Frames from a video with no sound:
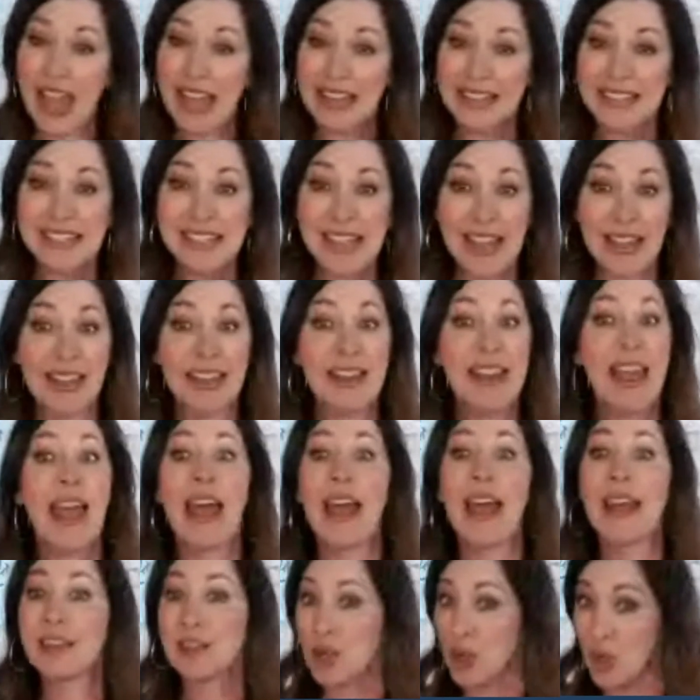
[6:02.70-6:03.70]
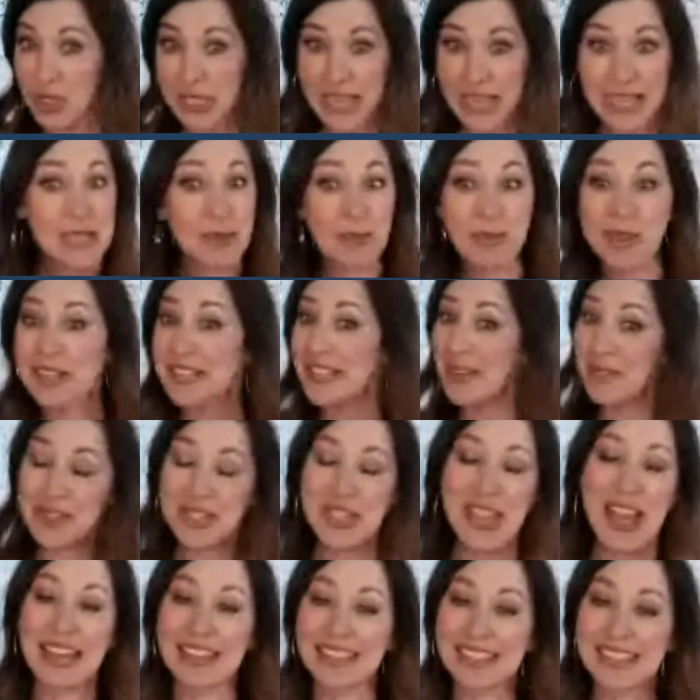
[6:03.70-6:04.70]
I hadn't done? Or say some things I
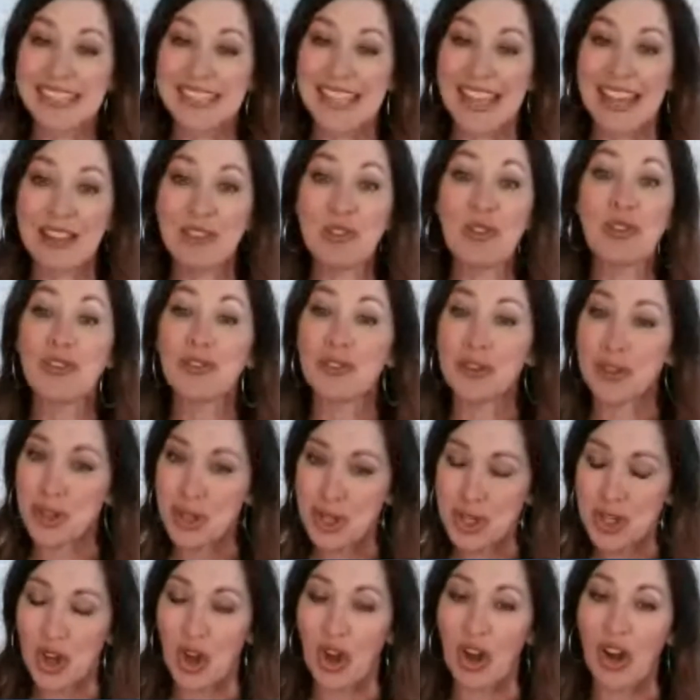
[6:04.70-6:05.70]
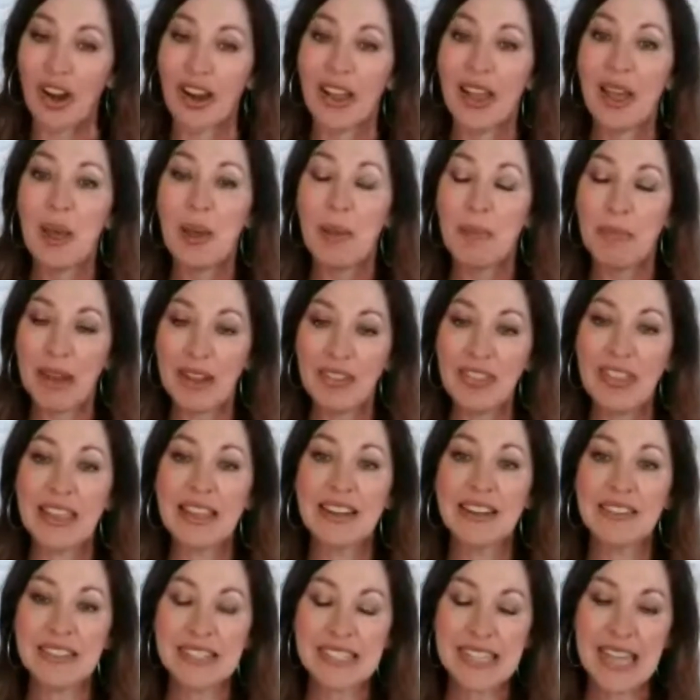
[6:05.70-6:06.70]
wish I hadn't said? For sure. But at the
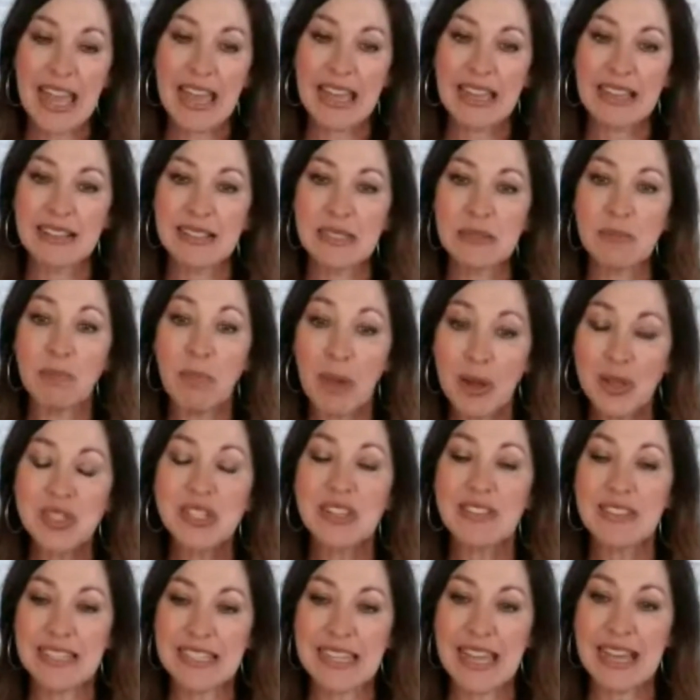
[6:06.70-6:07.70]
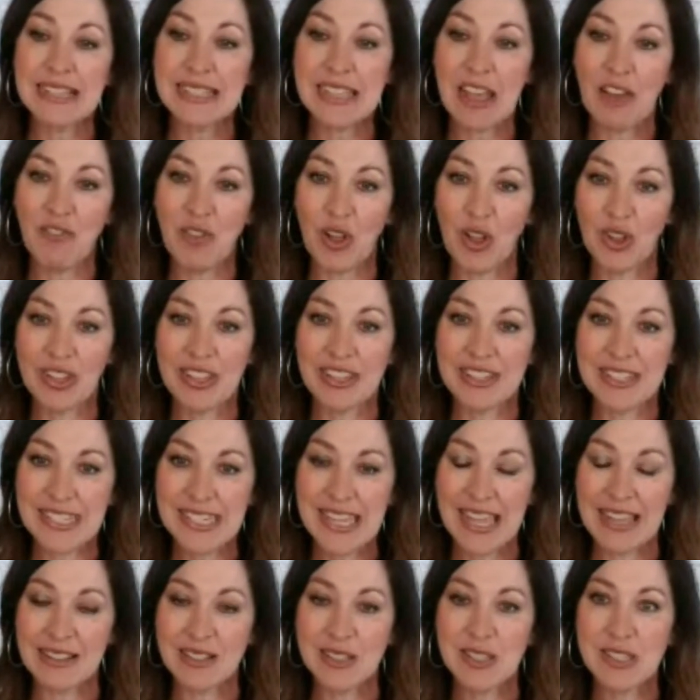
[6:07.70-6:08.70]
end of the days, most of the days I felt
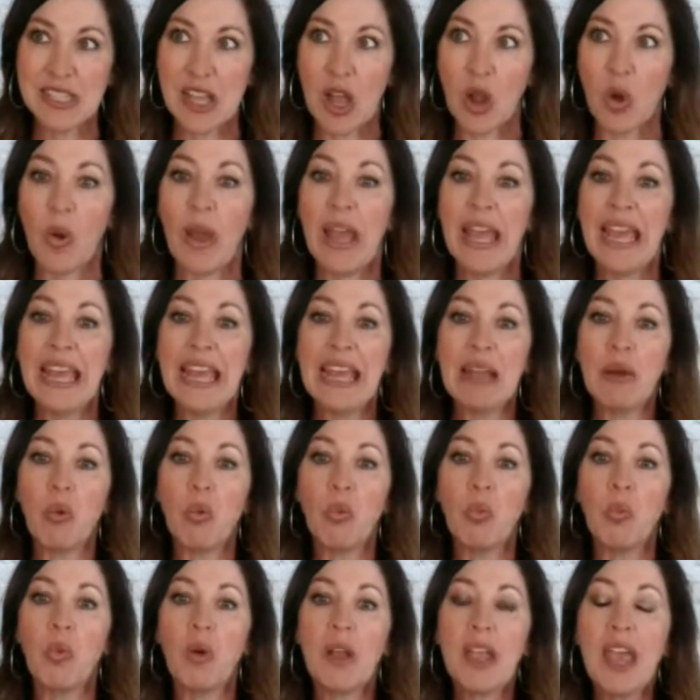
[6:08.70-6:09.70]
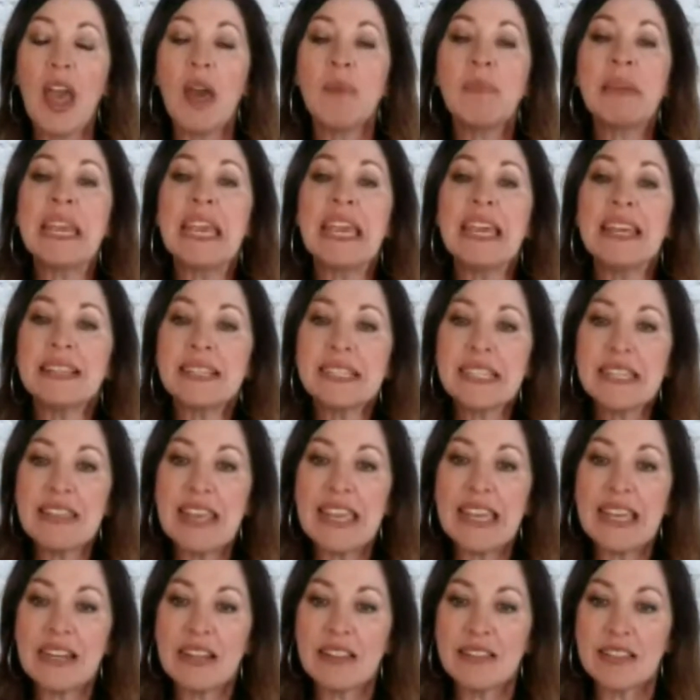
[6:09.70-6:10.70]
content. So coming into
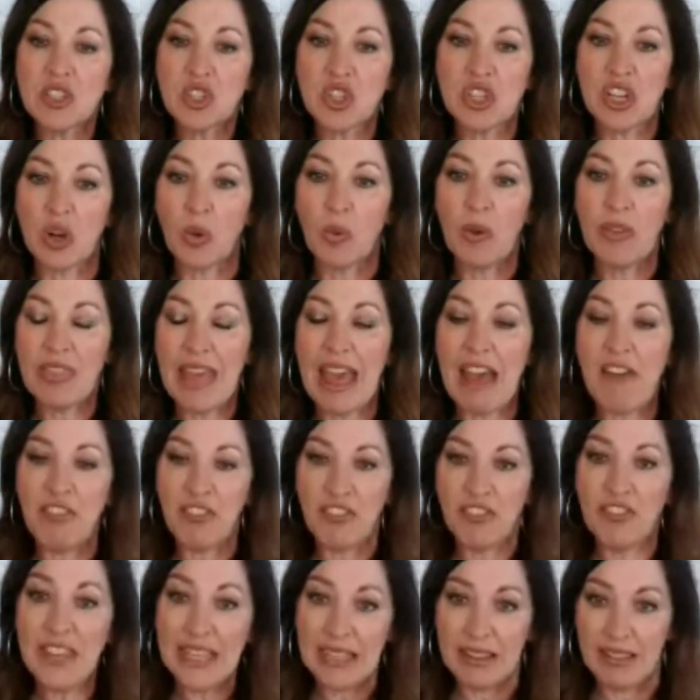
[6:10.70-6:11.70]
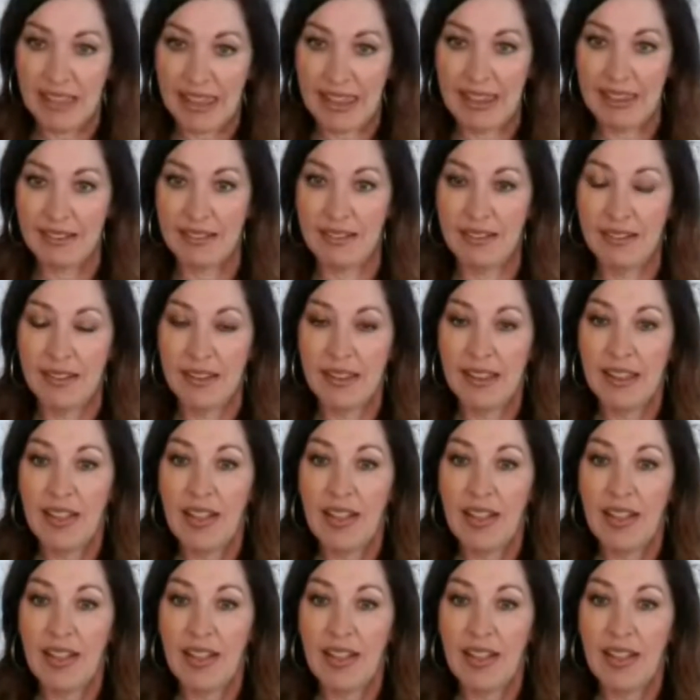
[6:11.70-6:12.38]
the end of this year with that feeling,